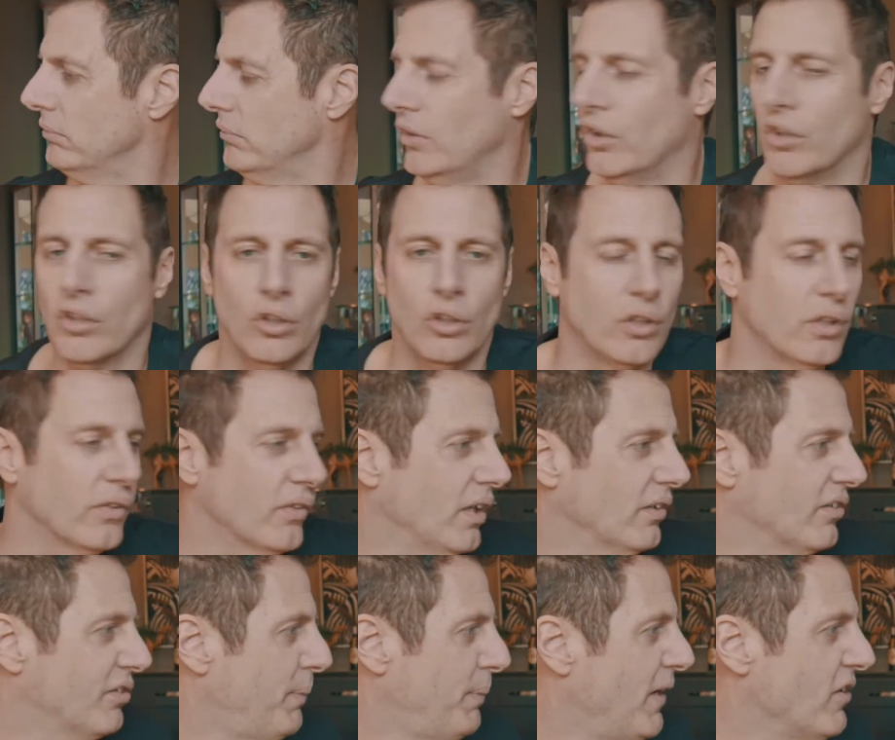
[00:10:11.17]
you're going to look
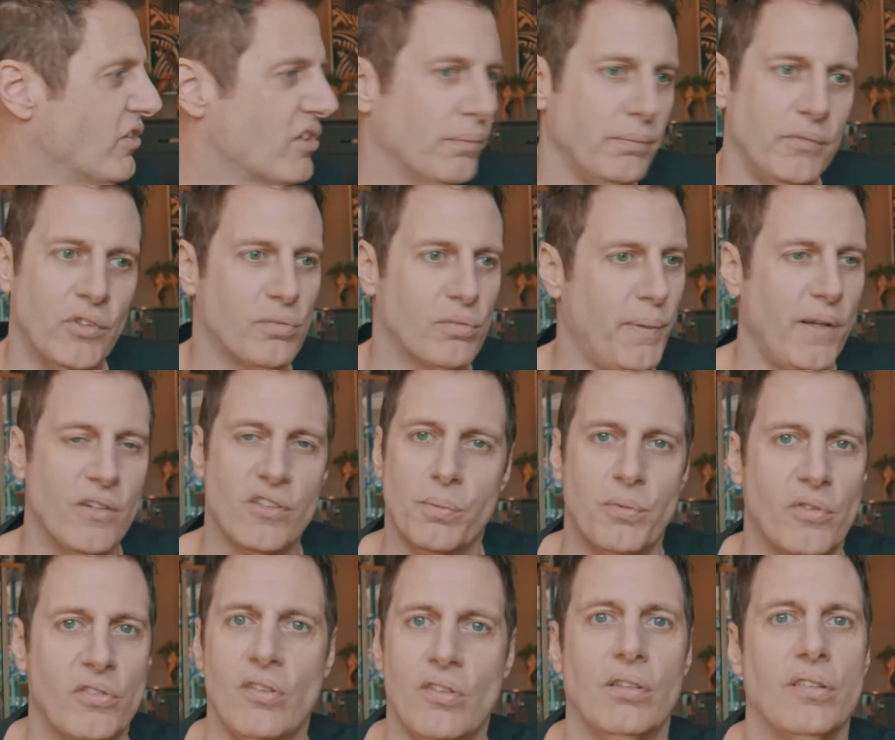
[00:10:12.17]
around the spaceship and your spaceship
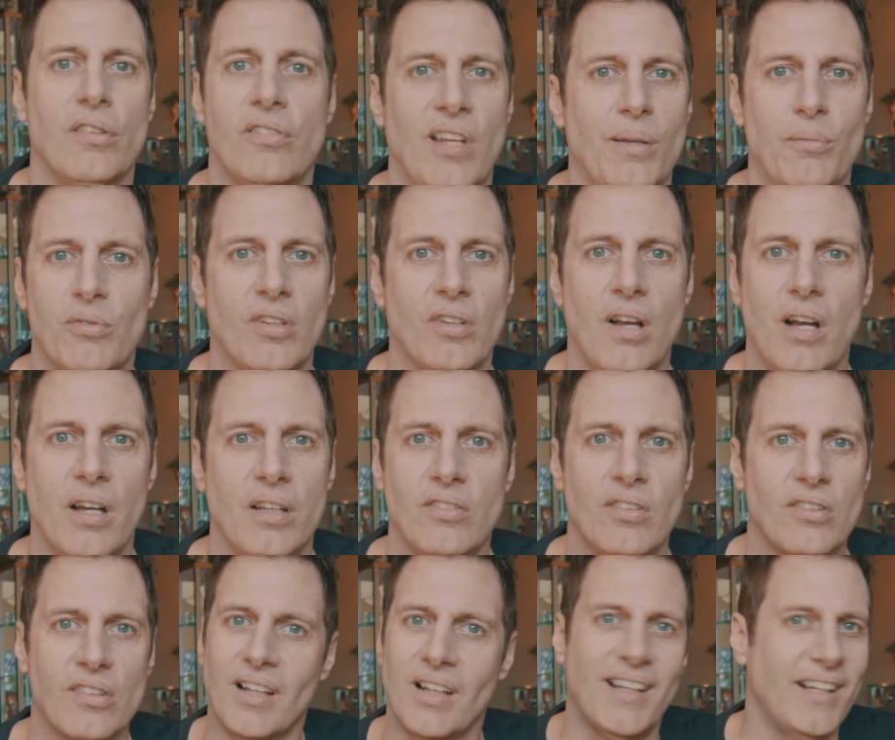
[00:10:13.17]
is still the same size.
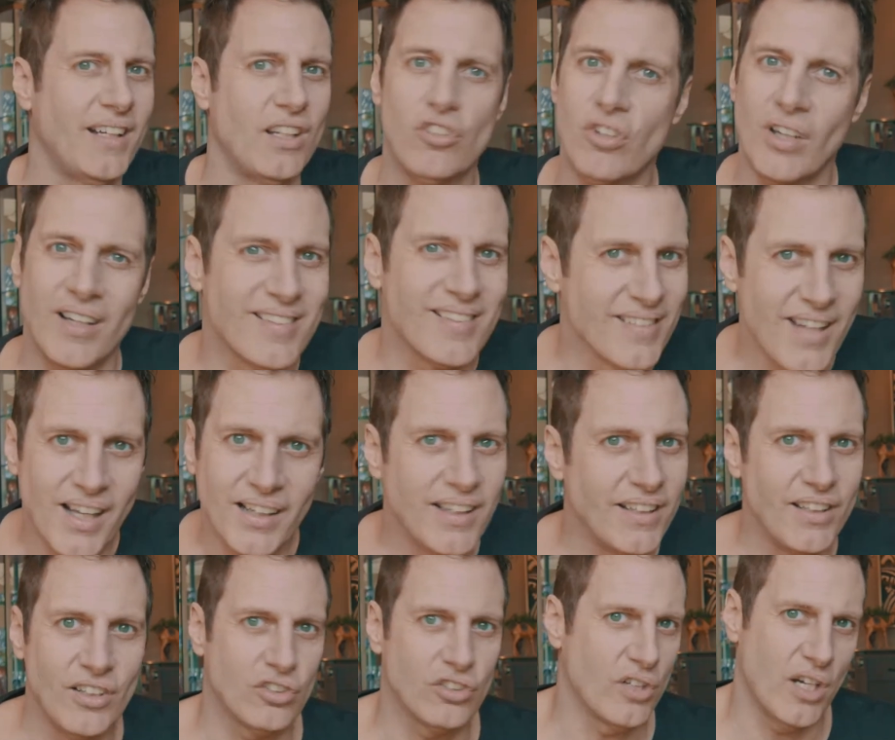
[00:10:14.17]
It's not getting, it's not
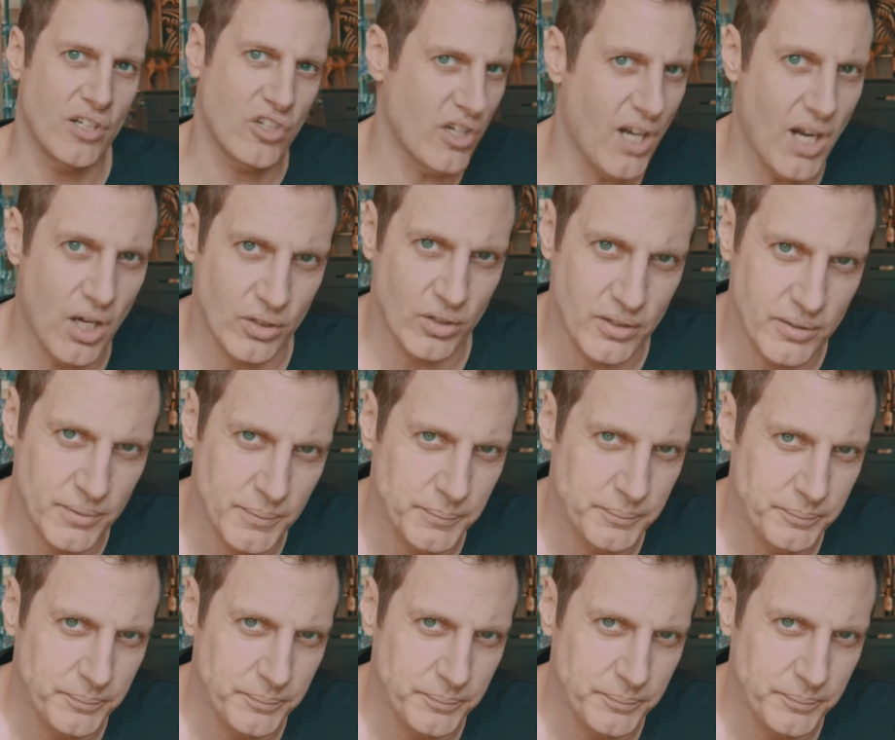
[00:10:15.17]
getting stretched out.